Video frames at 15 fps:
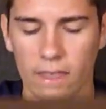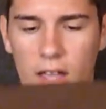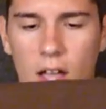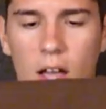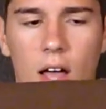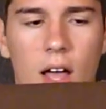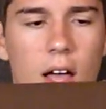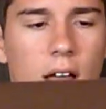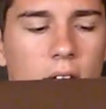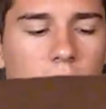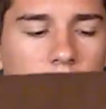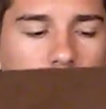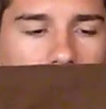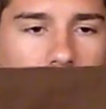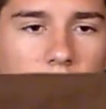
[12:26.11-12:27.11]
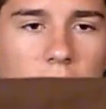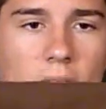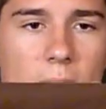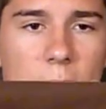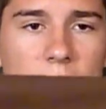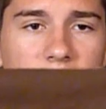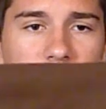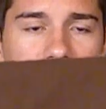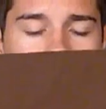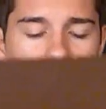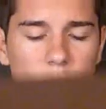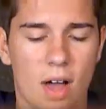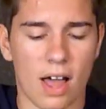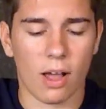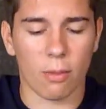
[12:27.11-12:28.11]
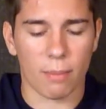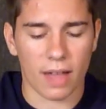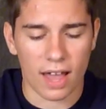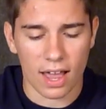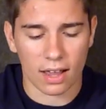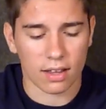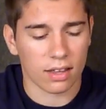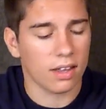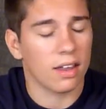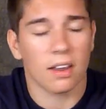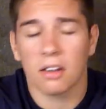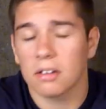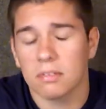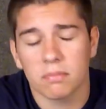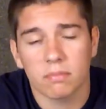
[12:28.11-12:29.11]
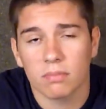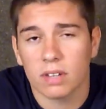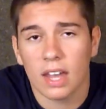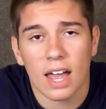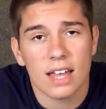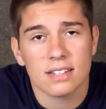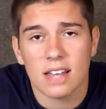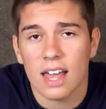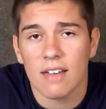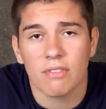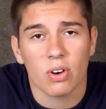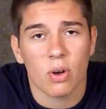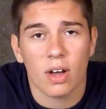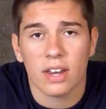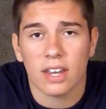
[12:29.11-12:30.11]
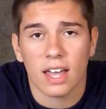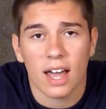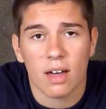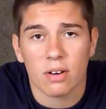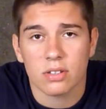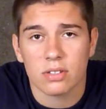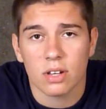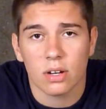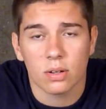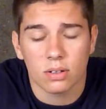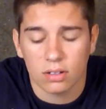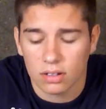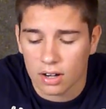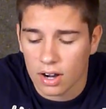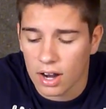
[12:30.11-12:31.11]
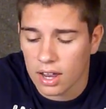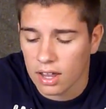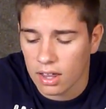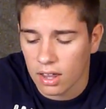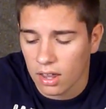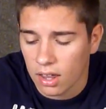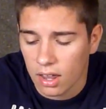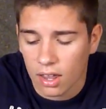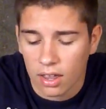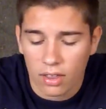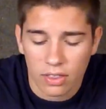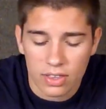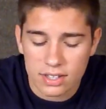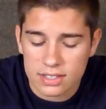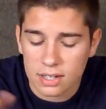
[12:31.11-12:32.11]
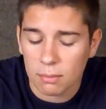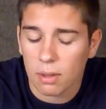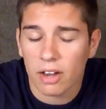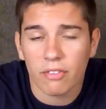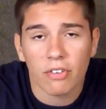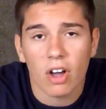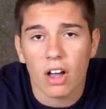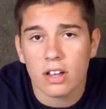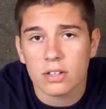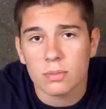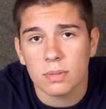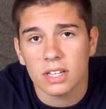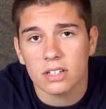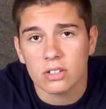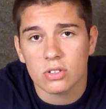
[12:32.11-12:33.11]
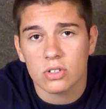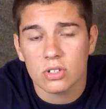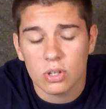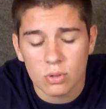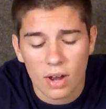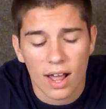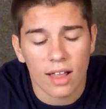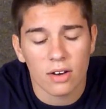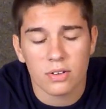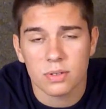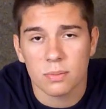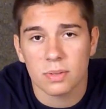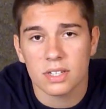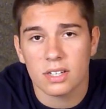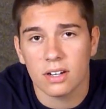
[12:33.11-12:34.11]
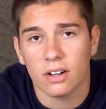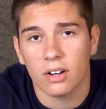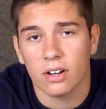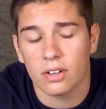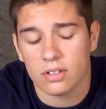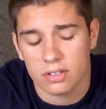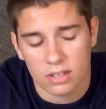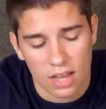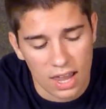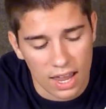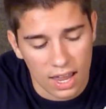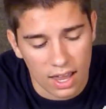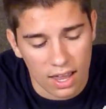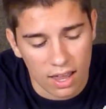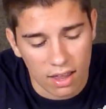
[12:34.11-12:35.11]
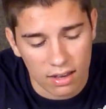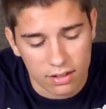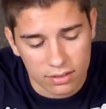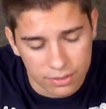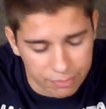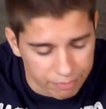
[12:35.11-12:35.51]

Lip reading: I made this a while back. Guys, I have no idea how to sew, alright? This thing might have cost me $2 in materials and